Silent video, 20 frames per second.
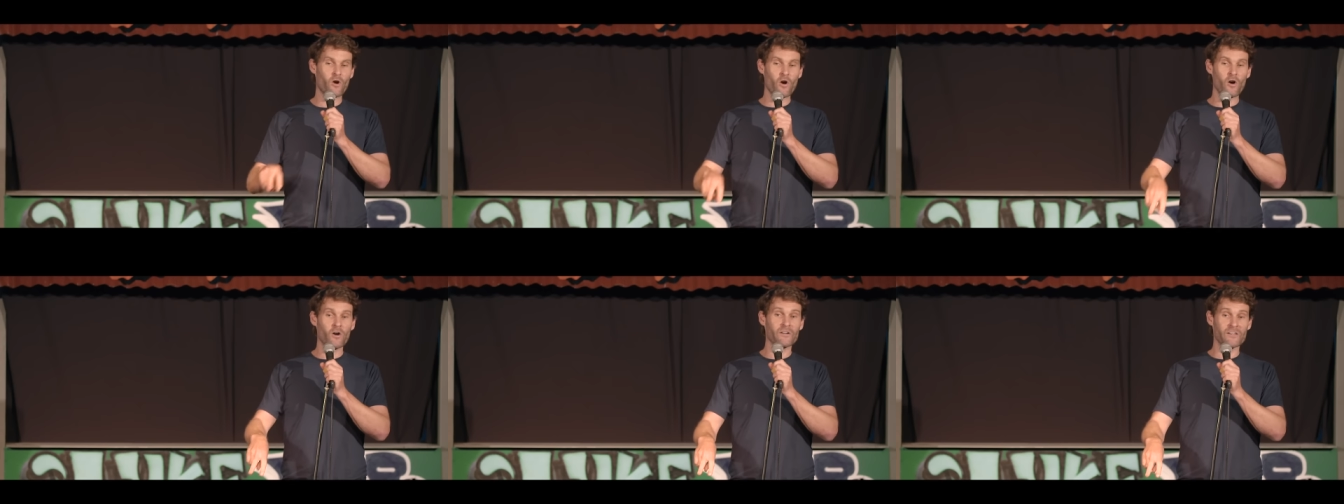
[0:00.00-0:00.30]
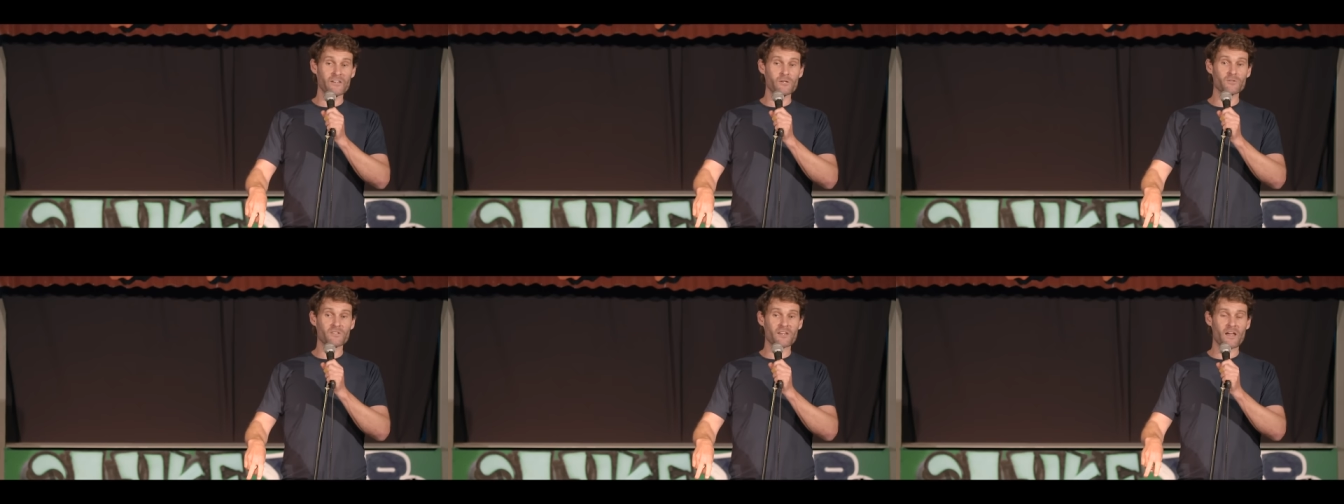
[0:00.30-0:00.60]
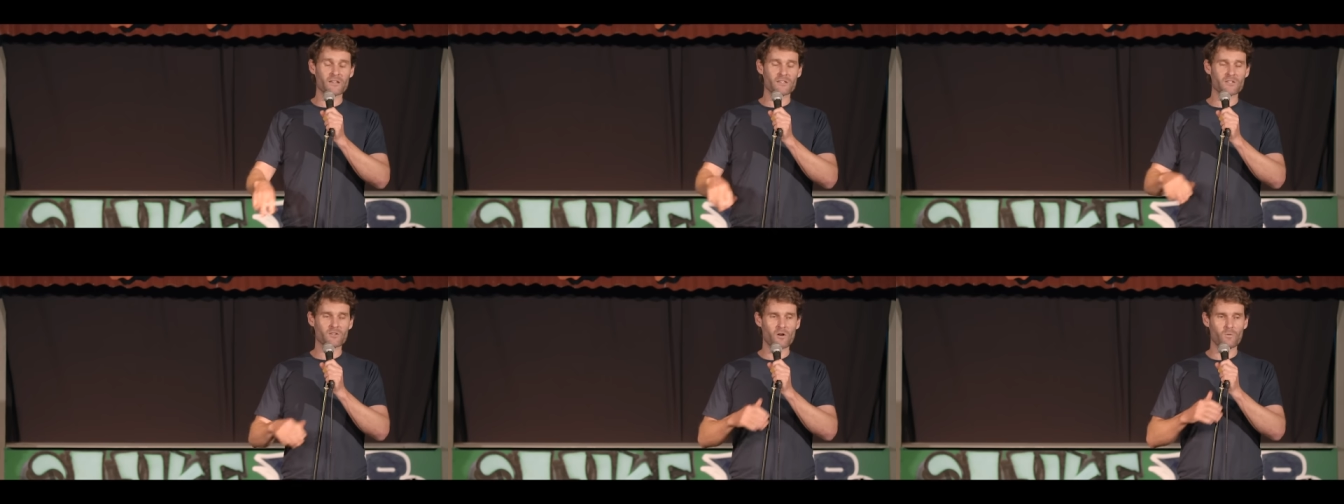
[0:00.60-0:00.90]
of high heels
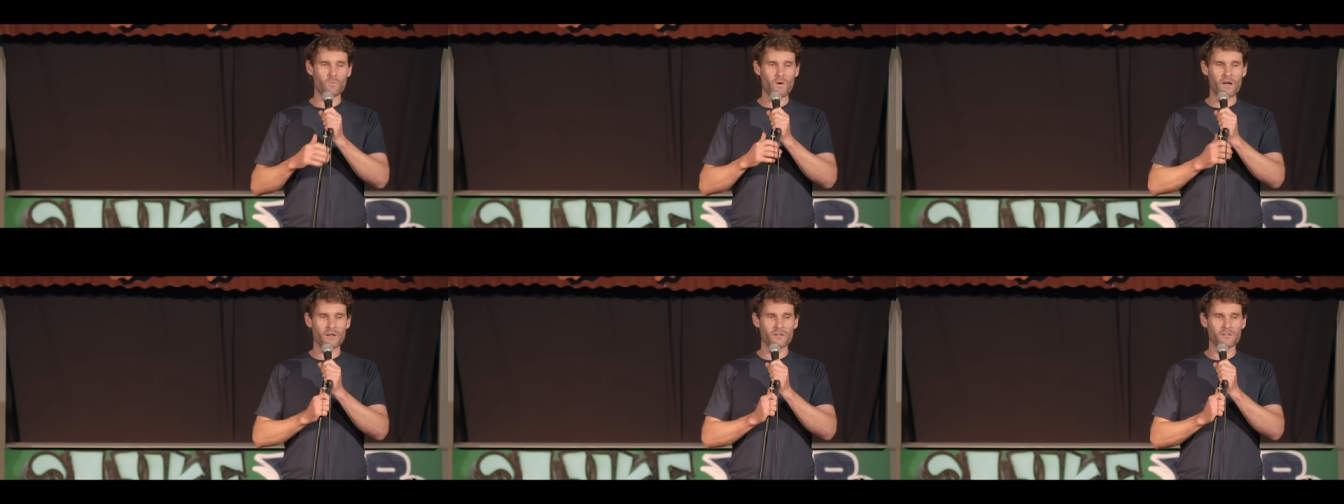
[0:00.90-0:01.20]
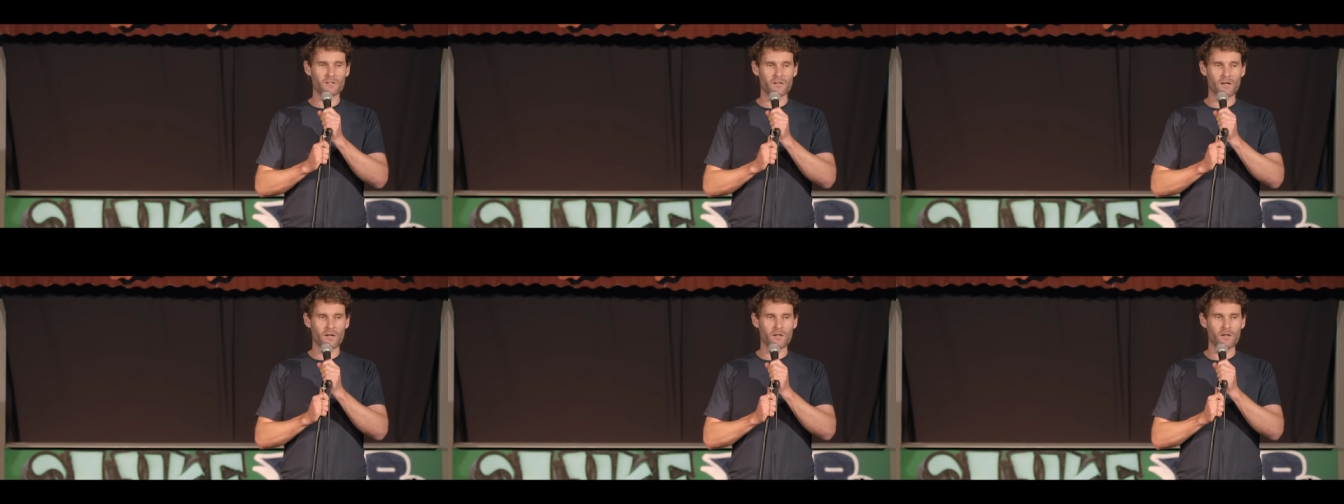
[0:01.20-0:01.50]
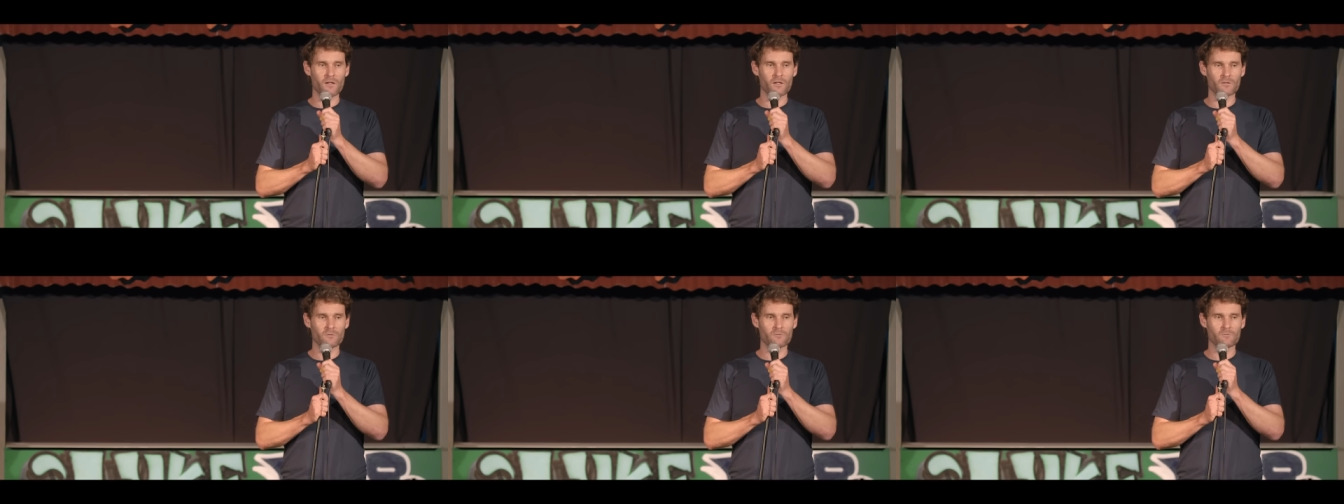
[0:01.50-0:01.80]
outside waiting to get
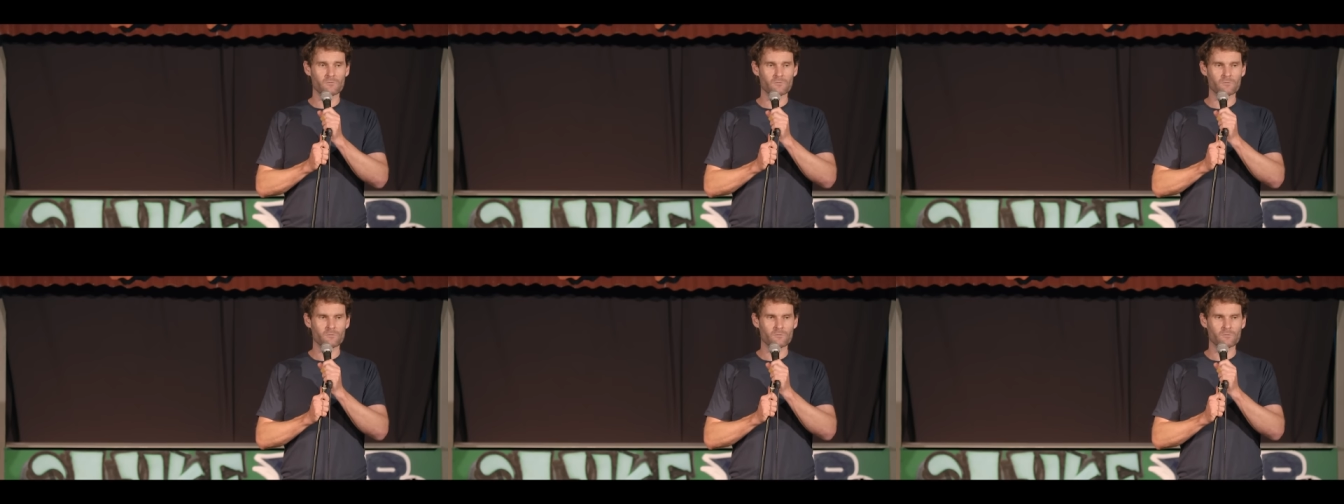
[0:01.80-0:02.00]
in.